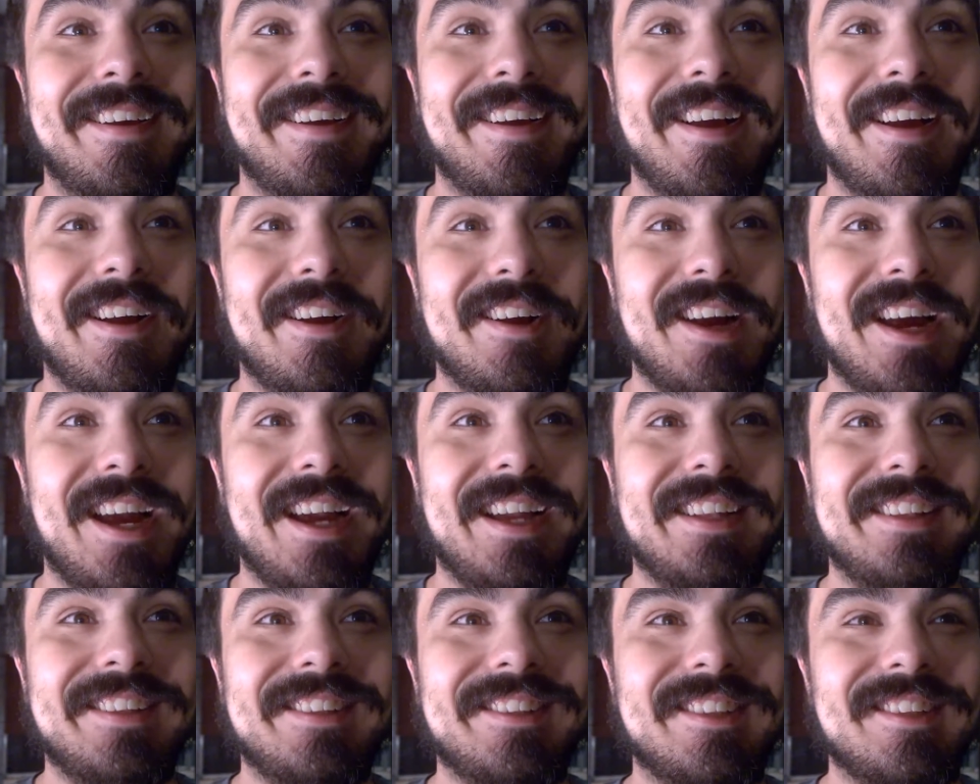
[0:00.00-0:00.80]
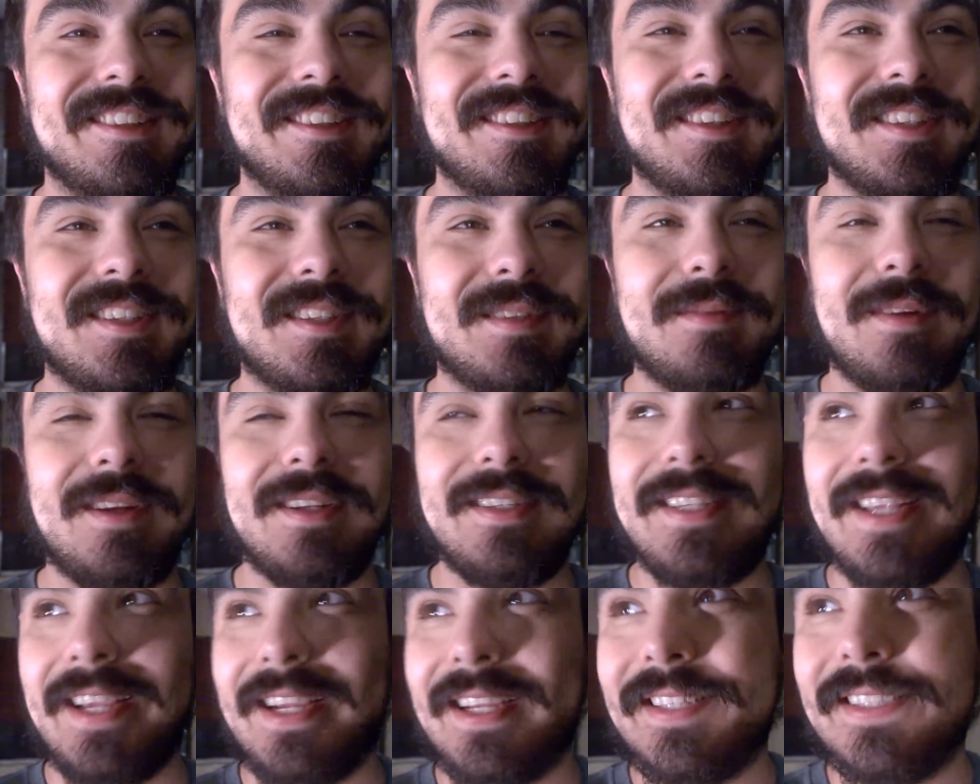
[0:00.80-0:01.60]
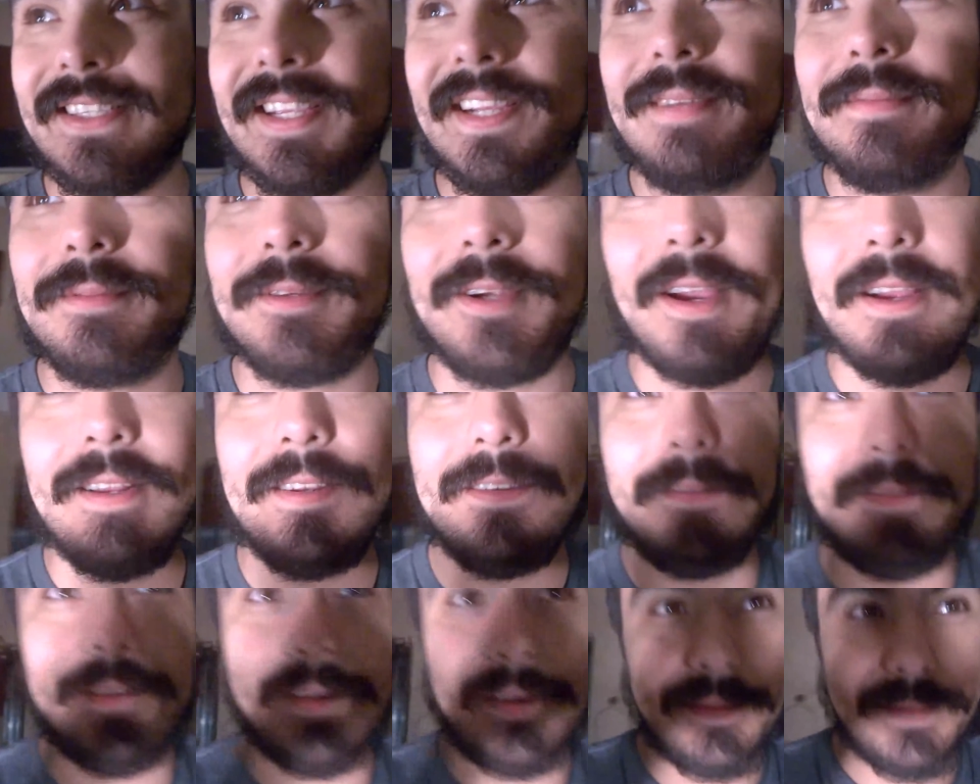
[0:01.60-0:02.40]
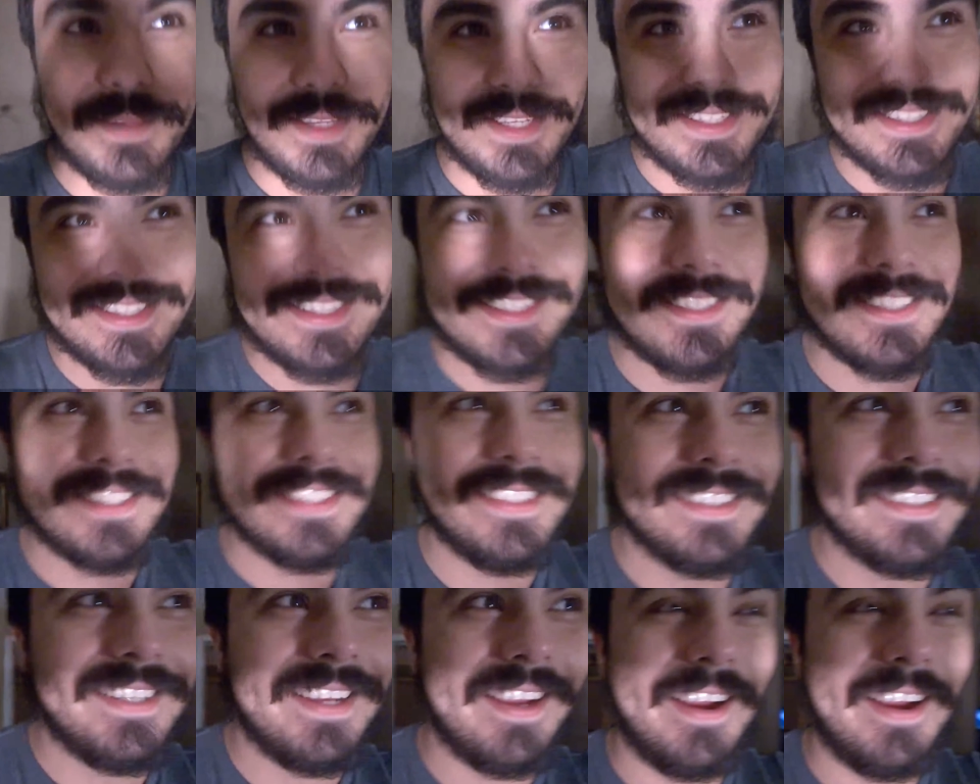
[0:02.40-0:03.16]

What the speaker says: Alright, so this is my second time trying to film this.